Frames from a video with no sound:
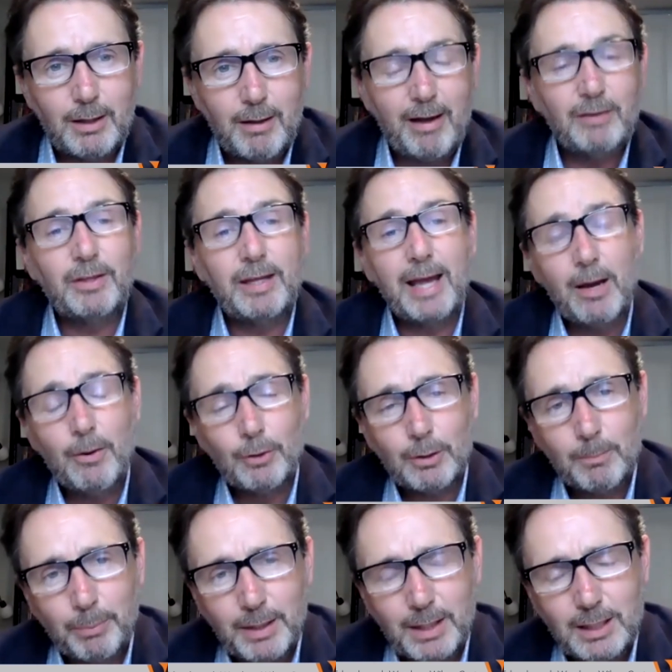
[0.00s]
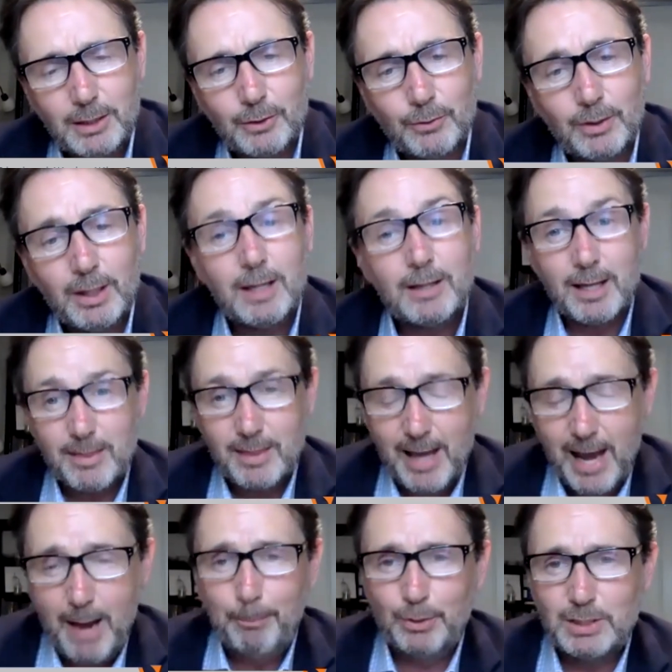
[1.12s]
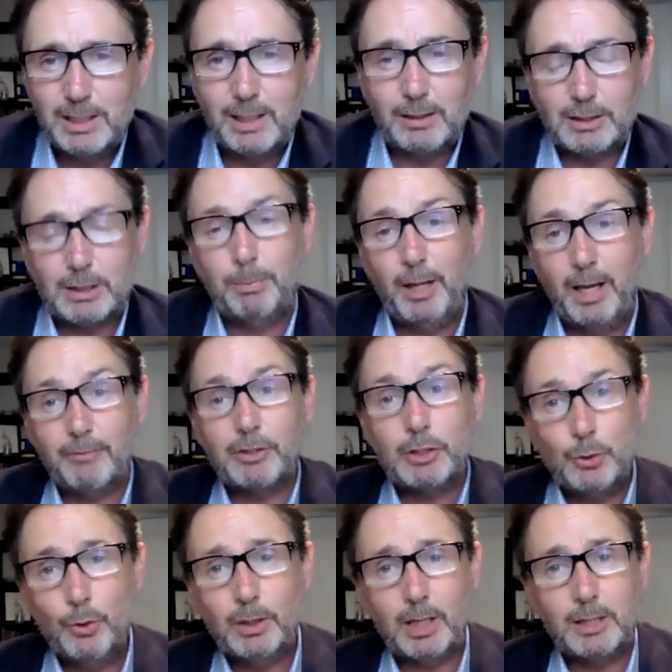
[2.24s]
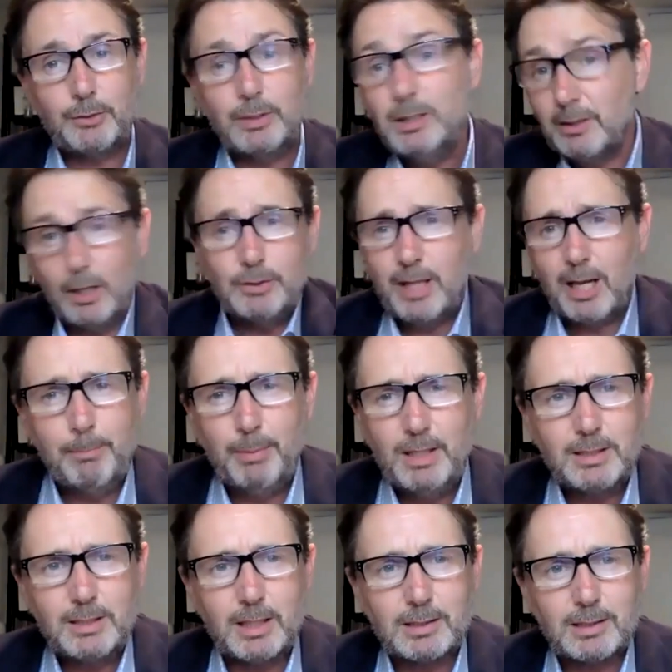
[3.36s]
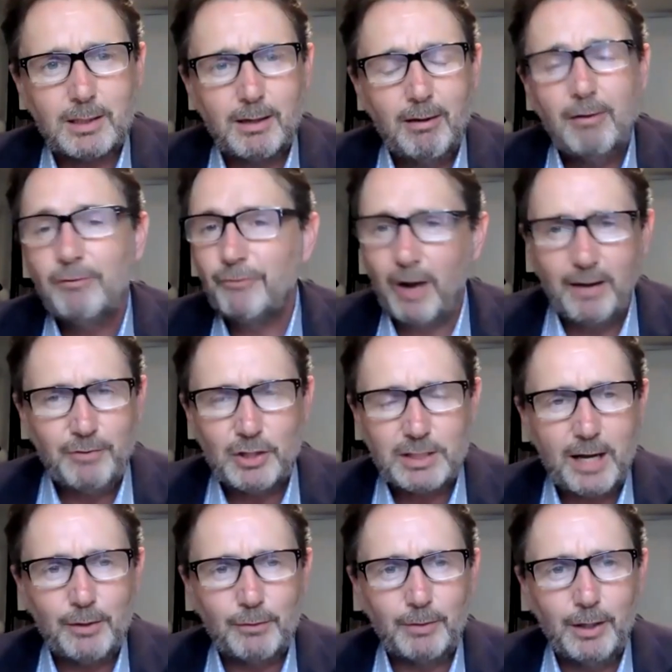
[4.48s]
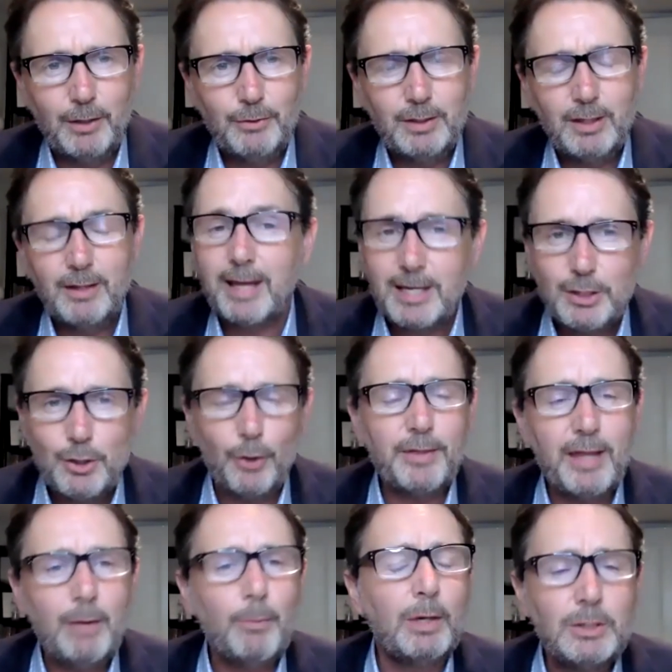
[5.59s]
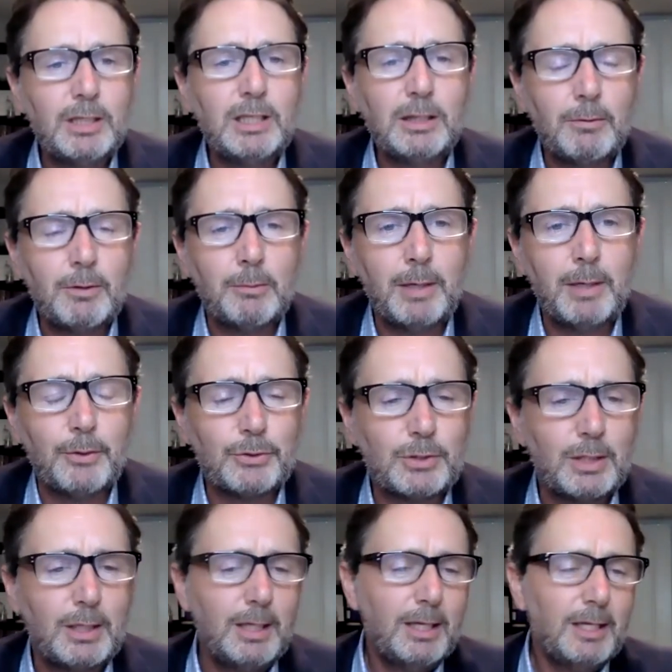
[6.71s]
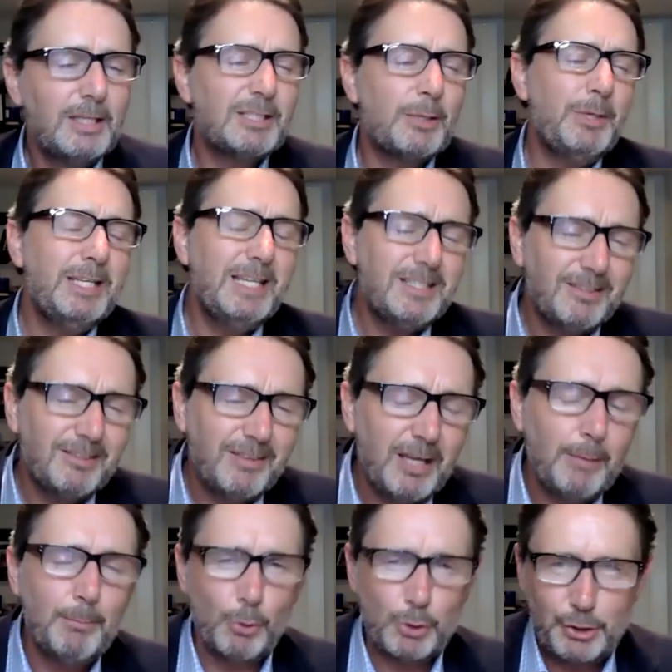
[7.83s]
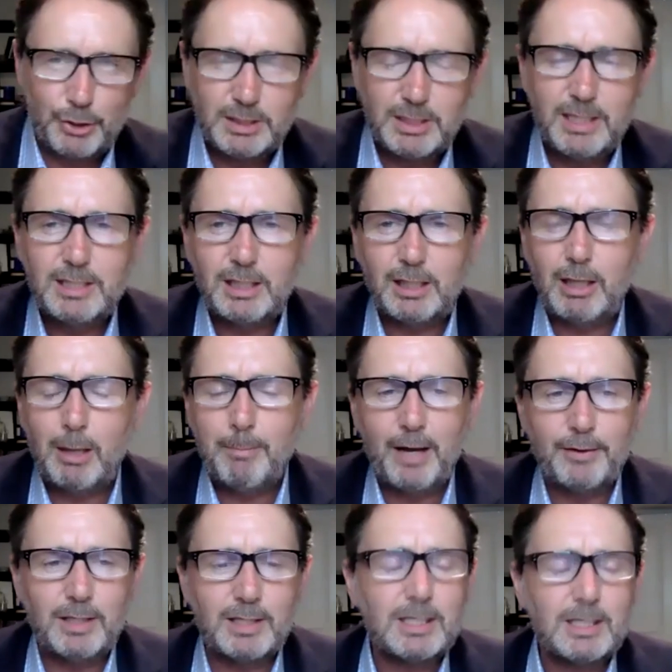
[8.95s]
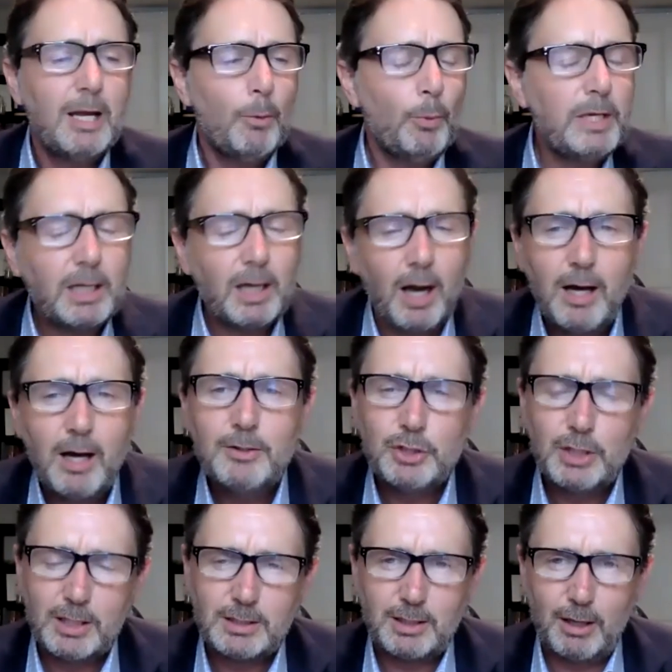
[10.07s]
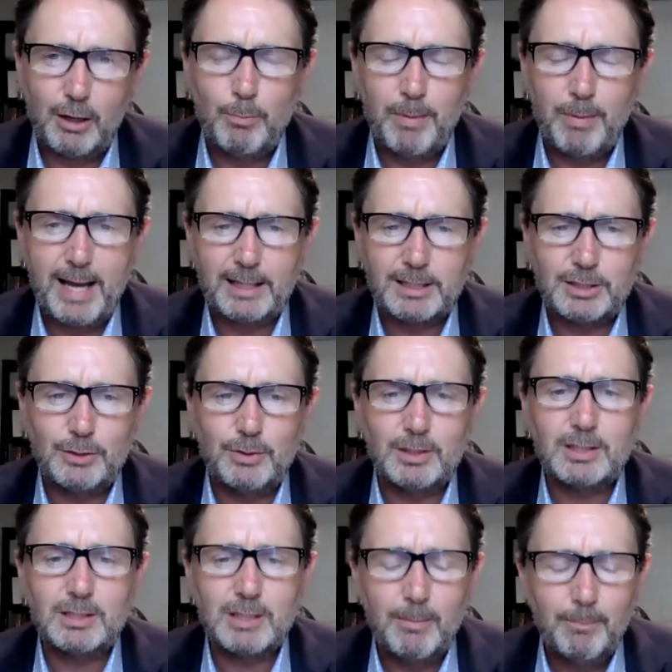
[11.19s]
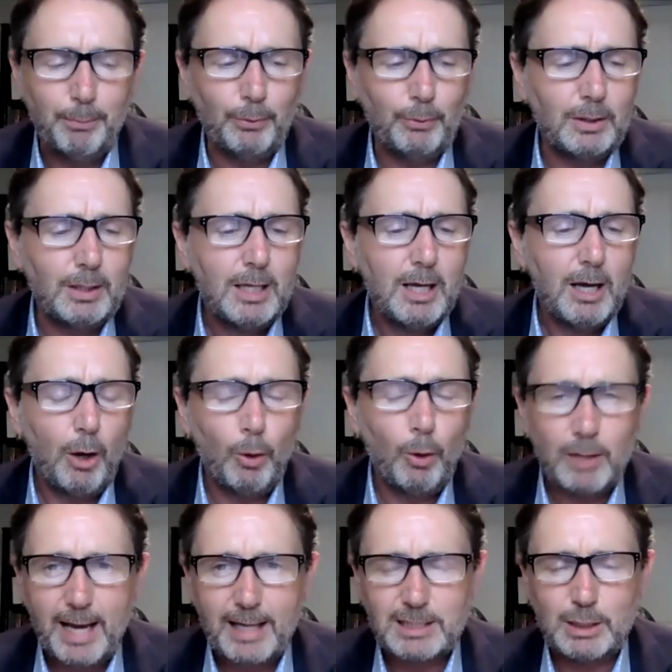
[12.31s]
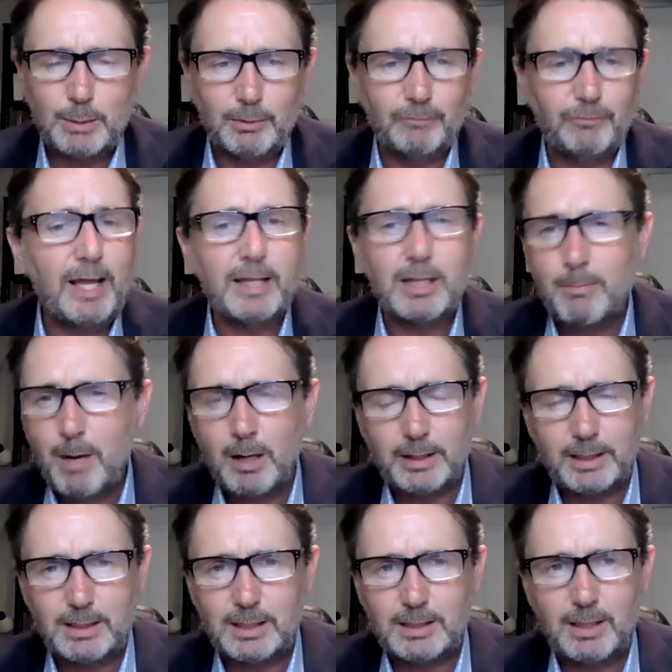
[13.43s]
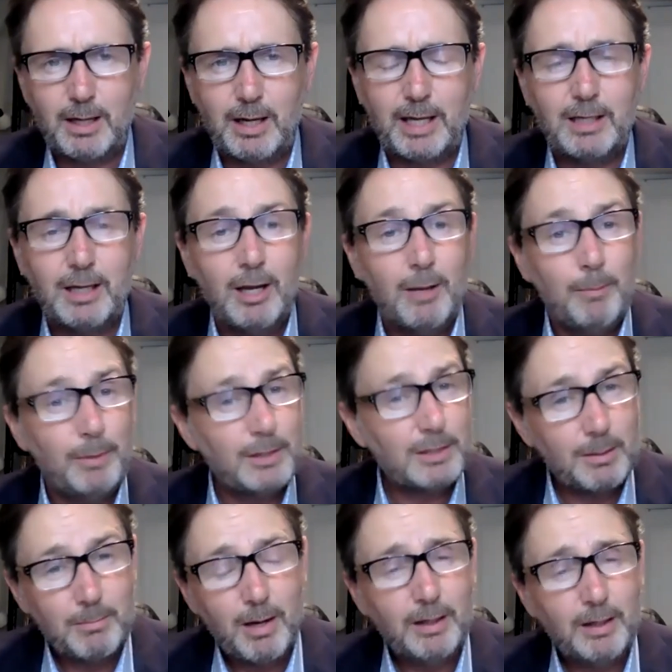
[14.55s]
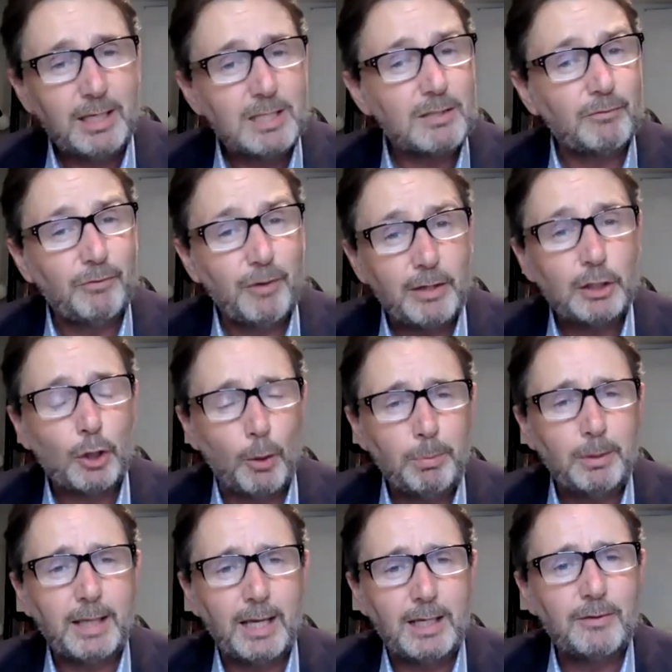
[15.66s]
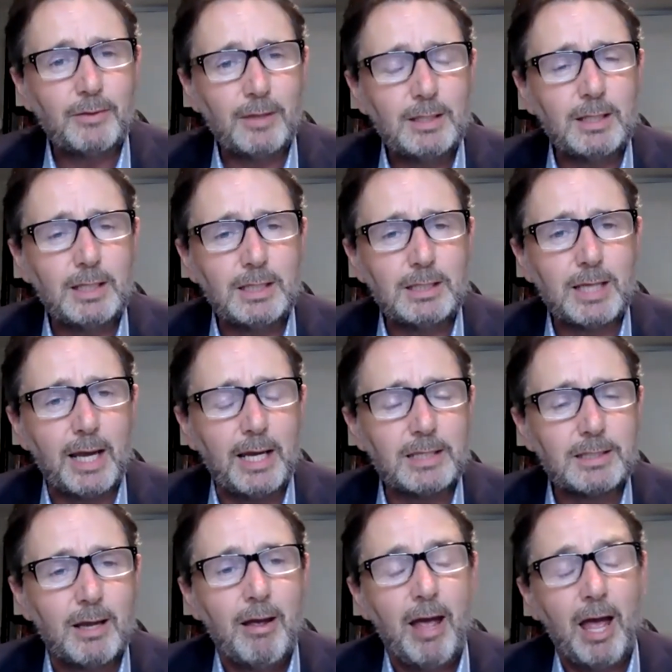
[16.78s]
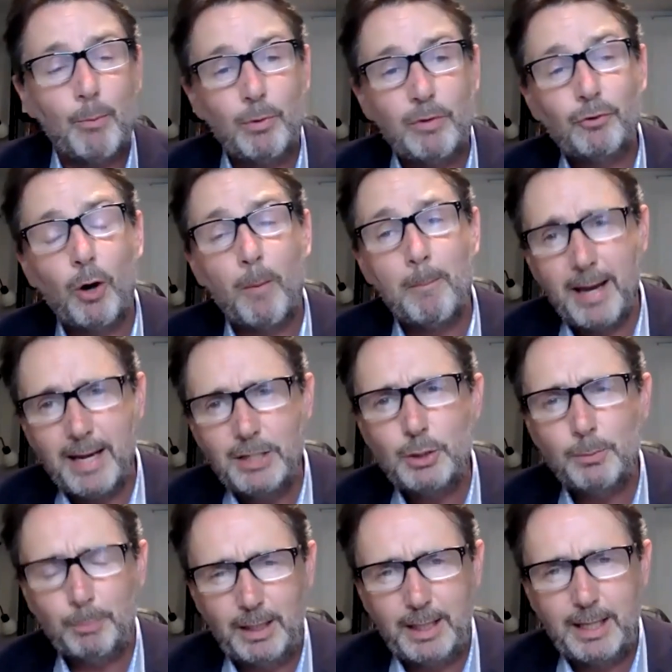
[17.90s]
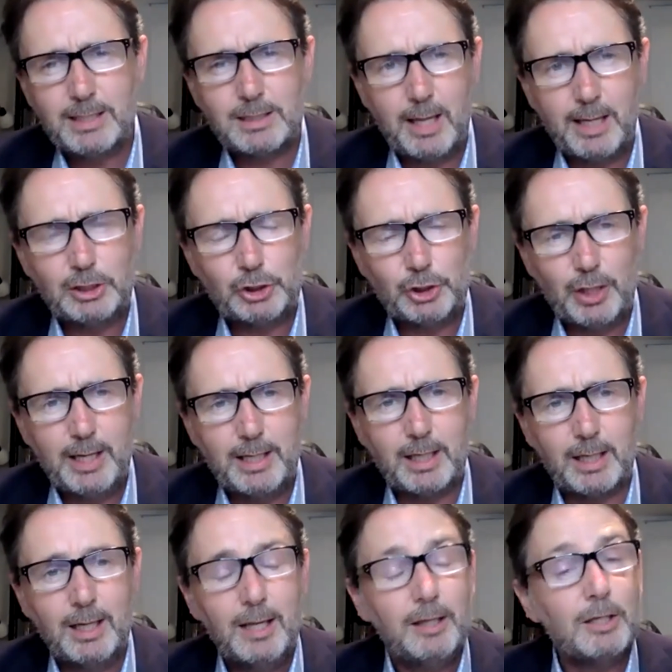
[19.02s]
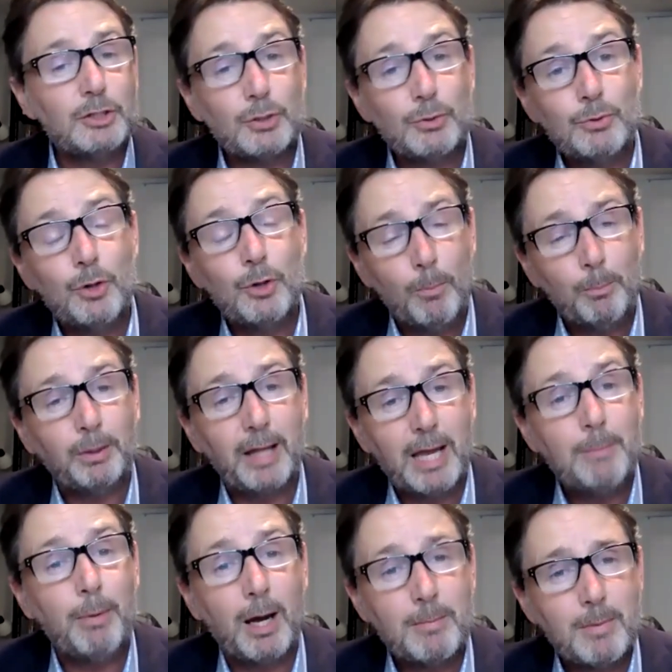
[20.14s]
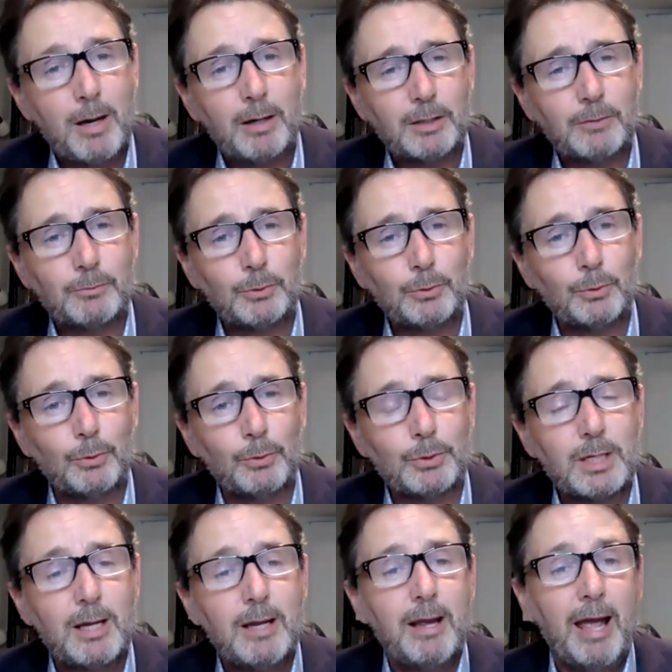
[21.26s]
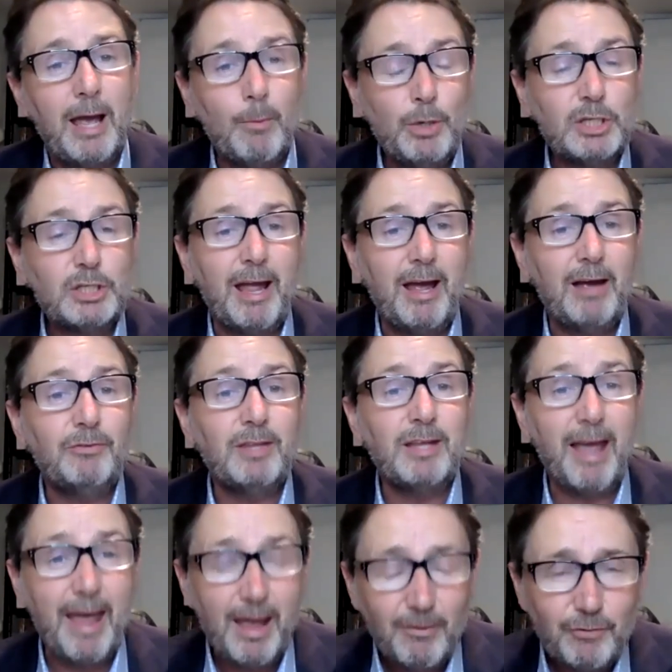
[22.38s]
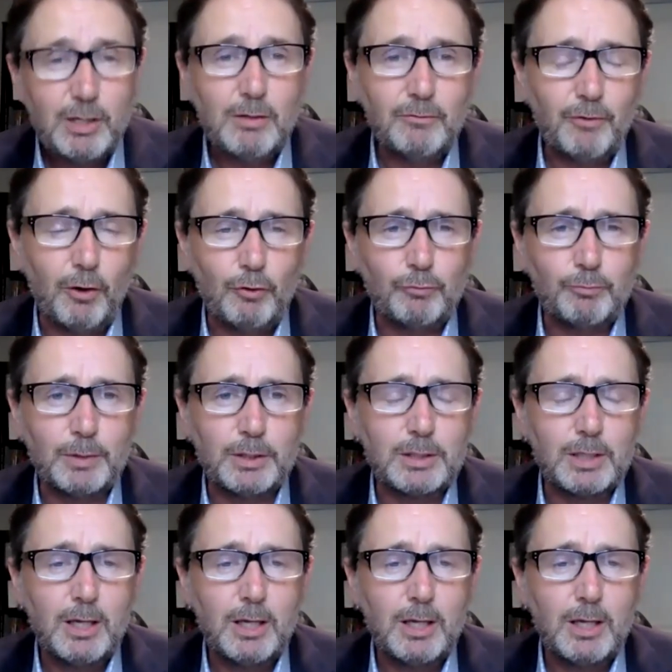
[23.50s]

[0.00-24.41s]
And if they outcompete you, then that particular supplier in your country goes out of business. 5 years down the road, they're not there when you need them the most. So we need to think more strategically about this. We can't just go back to the simple old axiom of let the market decide, because the market is a very complicated thing these days. And we've got major players like China that do not play by market rules and which have the heavy involvement